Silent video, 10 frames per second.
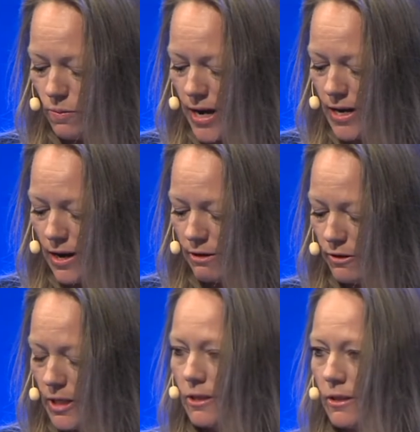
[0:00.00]
to make
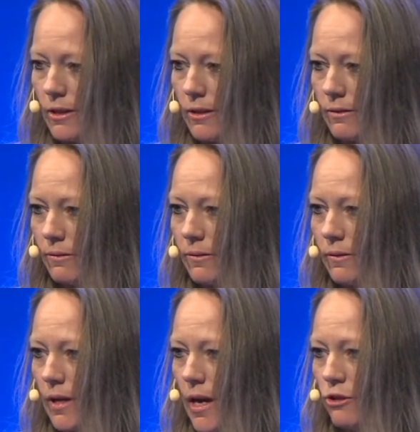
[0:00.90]
life easier
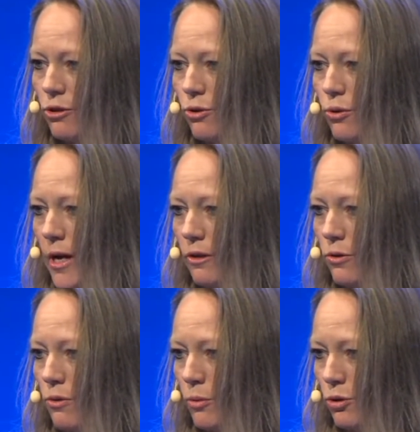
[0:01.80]
and to
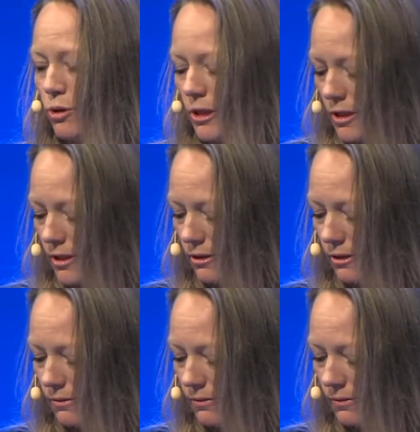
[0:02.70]
create new
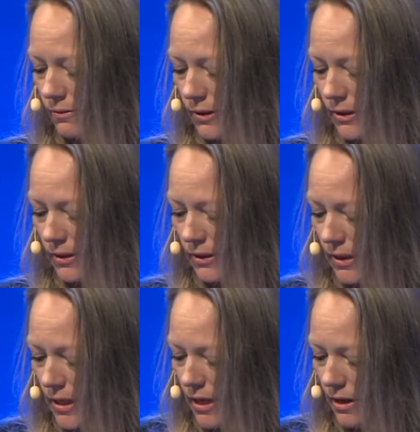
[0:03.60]
opportunities.
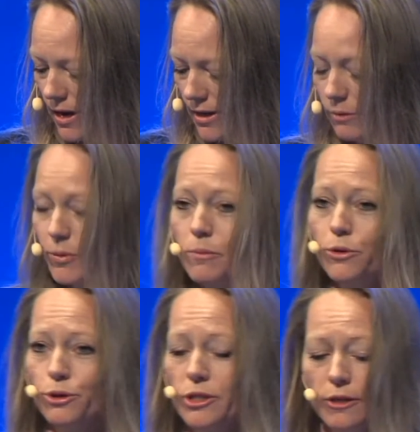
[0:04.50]
Like the
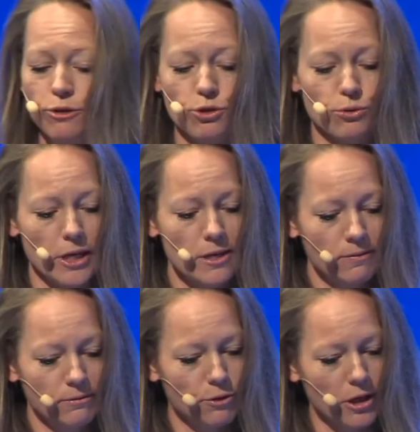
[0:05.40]
people you see on the
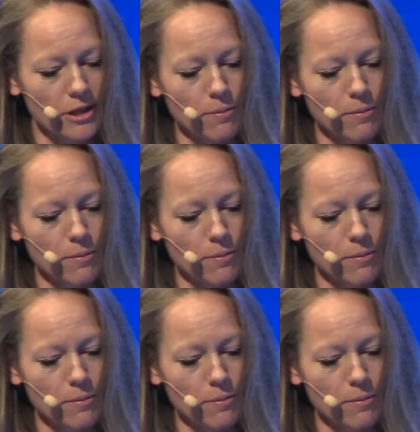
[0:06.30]
screen, for